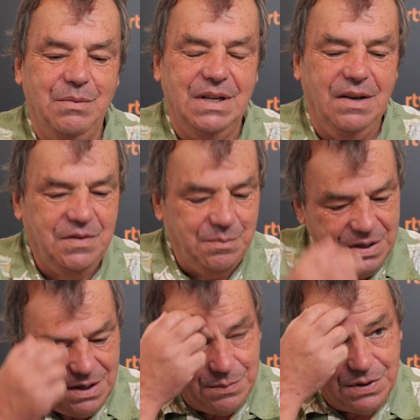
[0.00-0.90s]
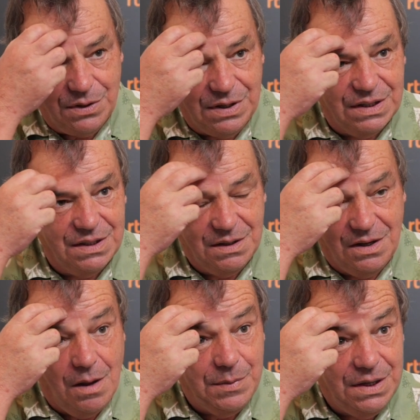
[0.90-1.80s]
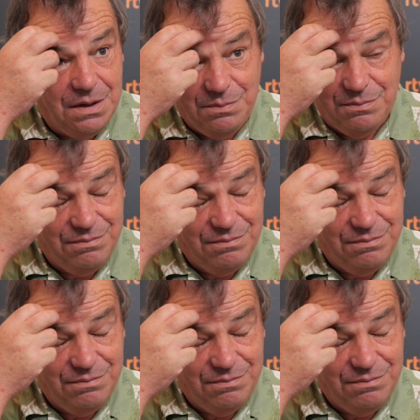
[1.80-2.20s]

would have to be an absurdist comedy,